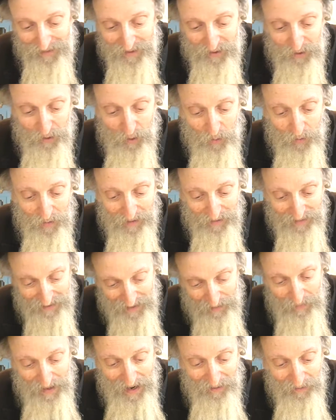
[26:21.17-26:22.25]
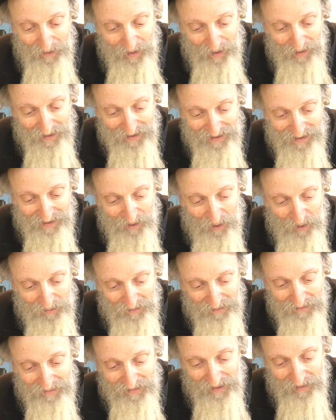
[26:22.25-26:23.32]
So then take me out of Golis,
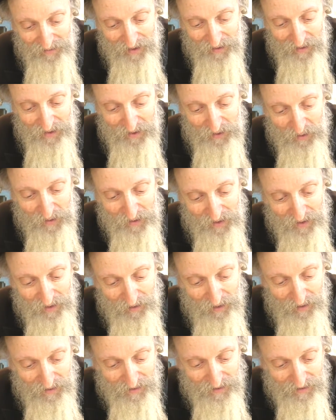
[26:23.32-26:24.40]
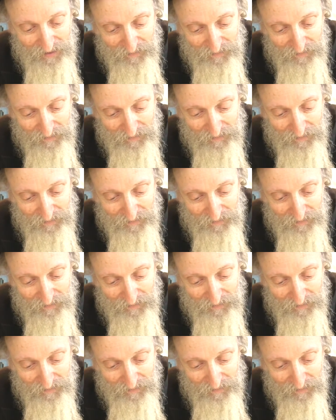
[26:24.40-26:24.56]
and take the tzuras of the Golis.